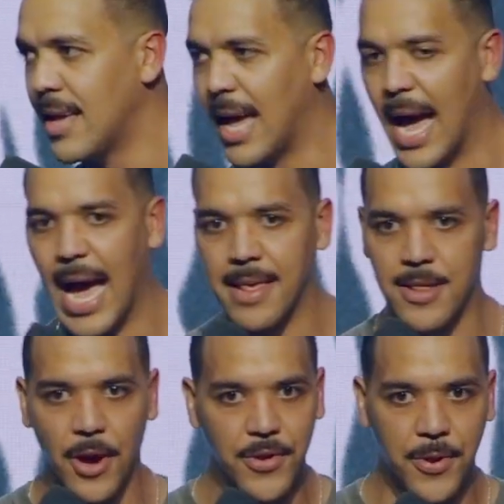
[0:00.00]
I
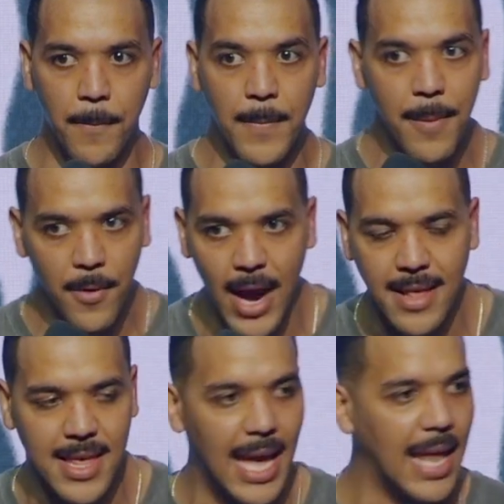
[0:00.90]
start to
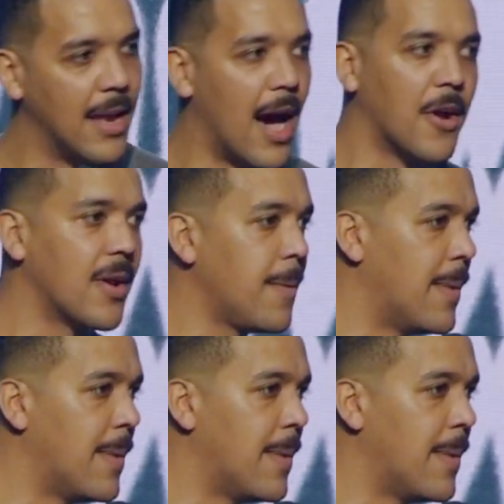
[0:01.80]
memorize it, and not only